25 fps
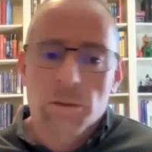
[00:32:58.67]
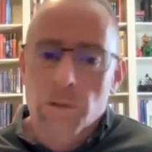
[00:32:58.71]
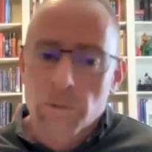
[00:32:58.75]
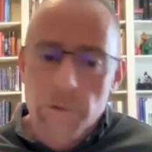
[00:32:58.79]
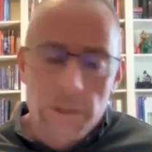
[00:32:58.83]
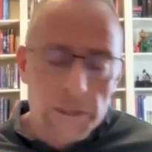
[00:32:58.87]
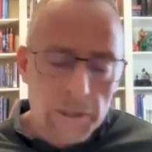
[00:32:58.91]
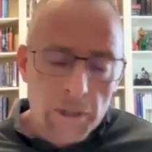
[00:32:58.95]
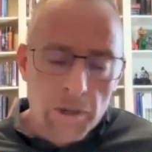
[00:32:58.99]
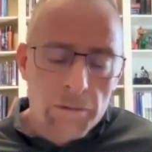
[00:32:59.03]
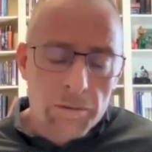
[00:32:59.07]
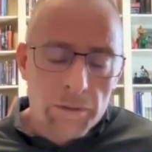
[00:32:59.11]
who
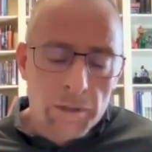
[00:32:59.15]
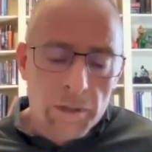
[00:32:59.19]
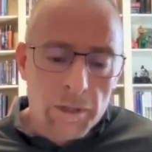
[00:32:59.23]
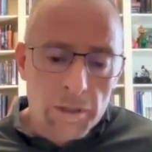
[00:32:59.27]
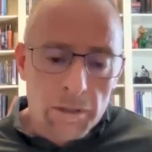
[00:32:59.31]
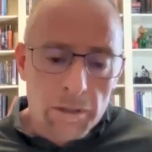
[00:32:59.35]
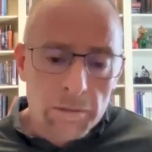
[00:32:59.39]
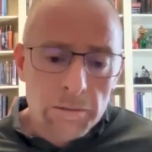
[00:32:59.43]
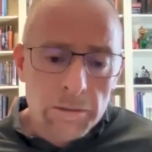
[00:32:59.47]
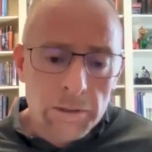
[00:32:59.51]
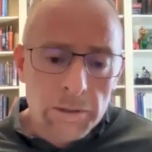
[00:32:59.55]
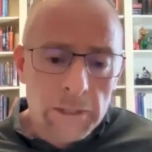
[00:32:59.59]
we don't
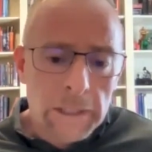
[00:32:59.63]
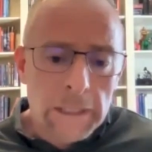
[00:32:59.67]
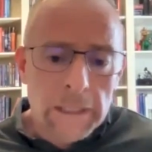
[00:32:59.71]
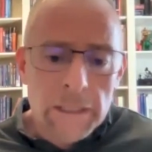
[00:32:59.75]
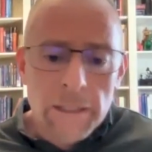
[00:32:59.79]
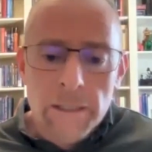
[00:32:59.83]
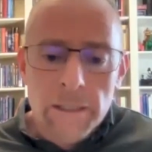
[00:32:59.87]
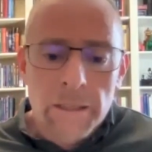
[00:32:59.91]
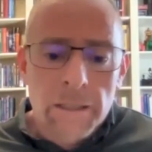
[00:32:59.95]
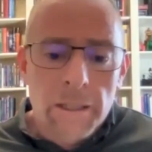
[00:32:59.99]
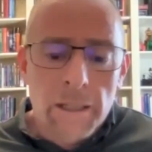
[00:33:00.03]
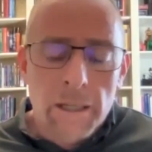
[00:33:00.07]
know,
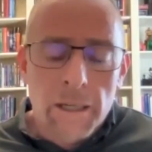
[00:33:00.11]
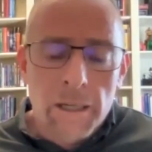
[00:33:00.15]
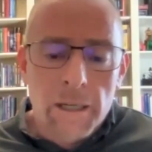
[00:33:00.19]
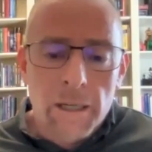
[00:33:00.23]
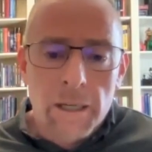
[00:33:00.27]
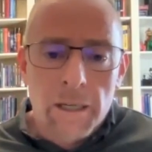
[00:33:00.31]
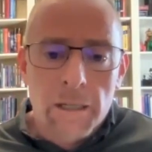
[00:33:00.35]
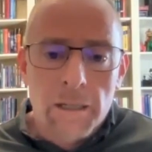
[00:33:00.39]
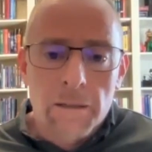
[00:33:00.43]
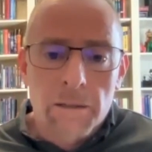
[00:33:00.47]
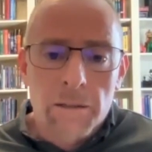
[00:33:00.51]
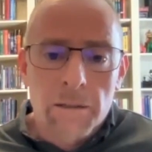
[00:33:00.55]

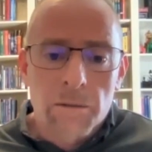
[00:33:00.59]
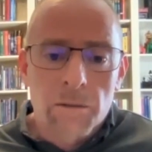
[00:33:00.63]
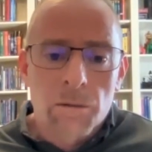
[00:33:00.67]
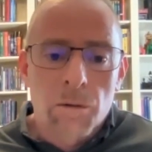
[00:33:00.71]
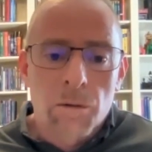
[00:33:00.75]
uh,